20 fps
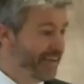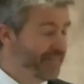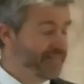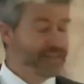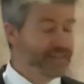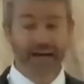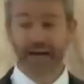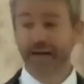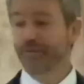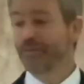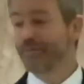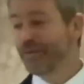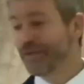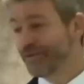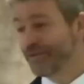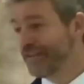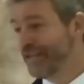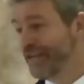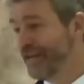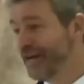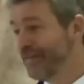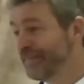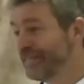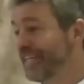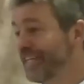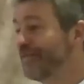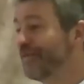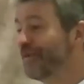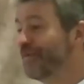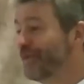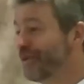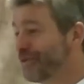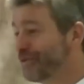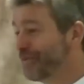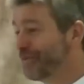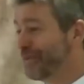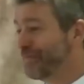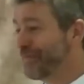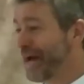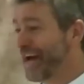And then I rebuked them and they
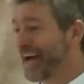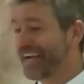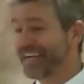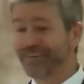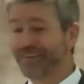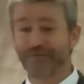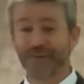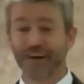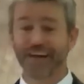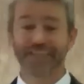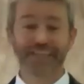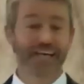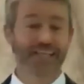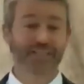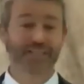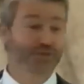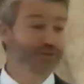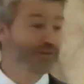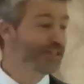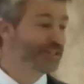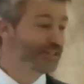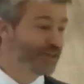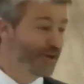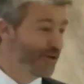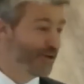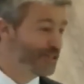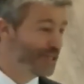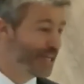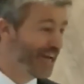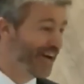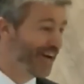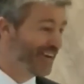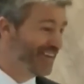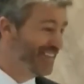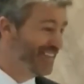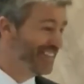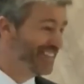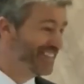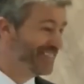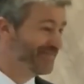rebuked me back, and finally I just went to the
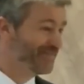hotel.